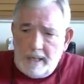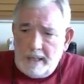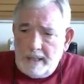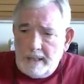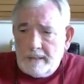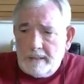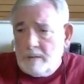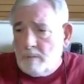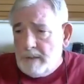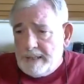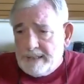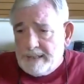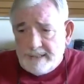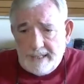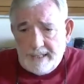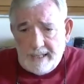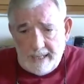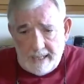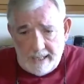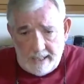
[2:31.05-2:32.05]
In
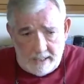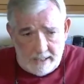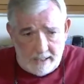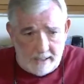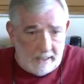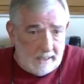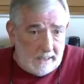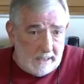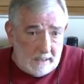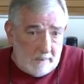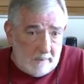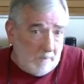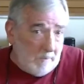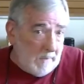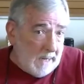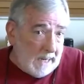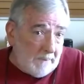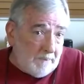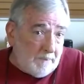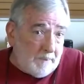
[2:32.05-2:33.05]
Louisiana, it
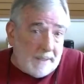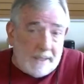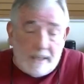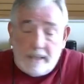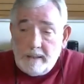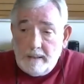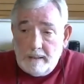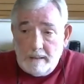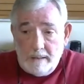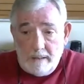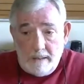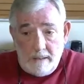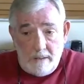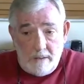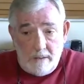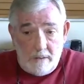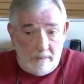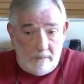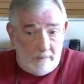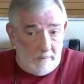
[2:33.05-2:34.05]
might be
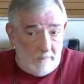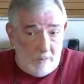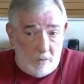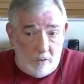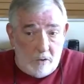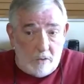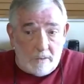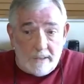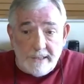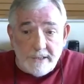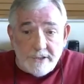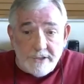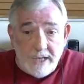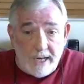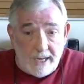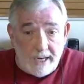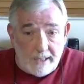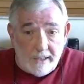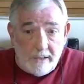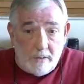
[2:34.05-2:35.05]
early
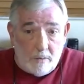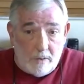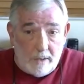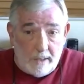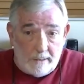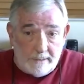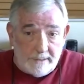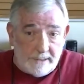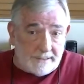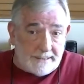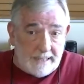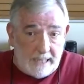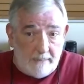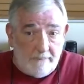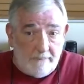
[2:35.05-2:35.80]
January. The same.